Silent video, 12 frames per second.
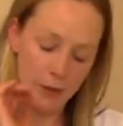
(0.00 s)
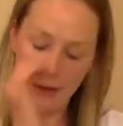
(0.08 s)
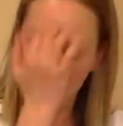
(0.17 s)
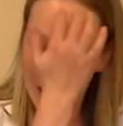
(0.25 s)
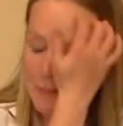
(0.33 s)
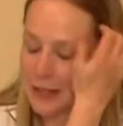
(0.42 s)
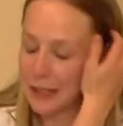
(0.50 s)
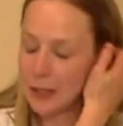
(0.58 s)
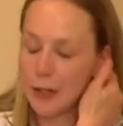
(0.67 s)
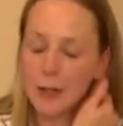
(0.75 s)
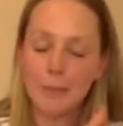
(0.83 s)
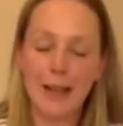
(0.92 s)
Babies will
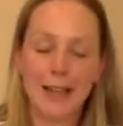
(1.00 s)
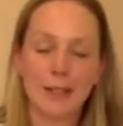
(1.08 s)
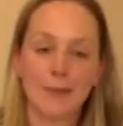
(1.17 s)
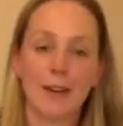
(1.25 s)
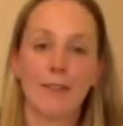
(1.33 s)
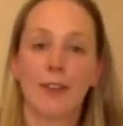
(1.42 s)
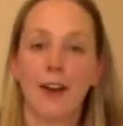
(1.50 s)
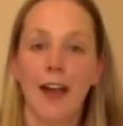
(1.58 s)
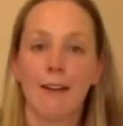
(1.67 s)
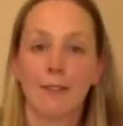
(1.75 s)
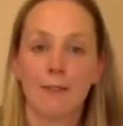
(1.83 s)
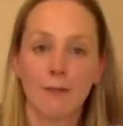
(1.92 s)
learn best whenever they're
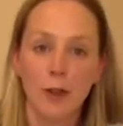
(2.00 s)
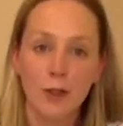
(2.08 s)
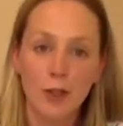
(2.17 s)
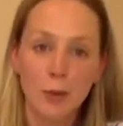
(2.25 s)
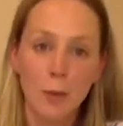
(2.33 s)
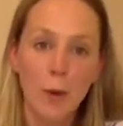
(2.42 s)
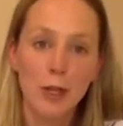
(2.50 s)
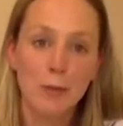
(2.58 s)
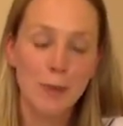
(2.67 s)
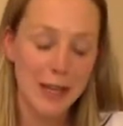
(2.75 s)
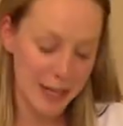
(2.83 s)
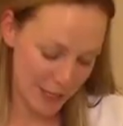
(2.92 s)
having fun, so we want to
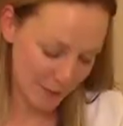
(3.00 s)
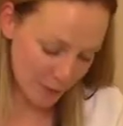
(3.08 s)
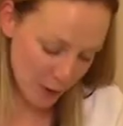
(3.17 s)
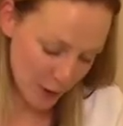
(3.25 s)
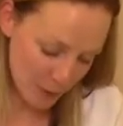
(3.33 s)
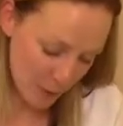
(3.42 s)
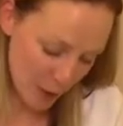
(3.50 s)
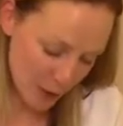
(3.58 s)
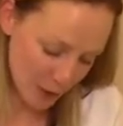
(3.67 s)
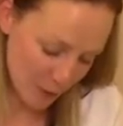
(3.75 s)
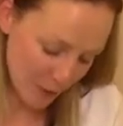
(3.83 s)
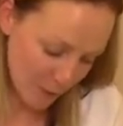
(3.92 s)
make it as fun as
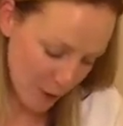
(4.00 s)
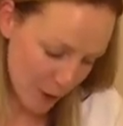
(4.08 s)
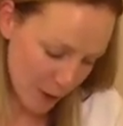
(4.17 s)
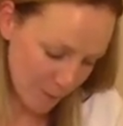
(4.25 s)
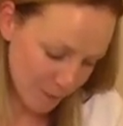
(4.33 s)
possible for her.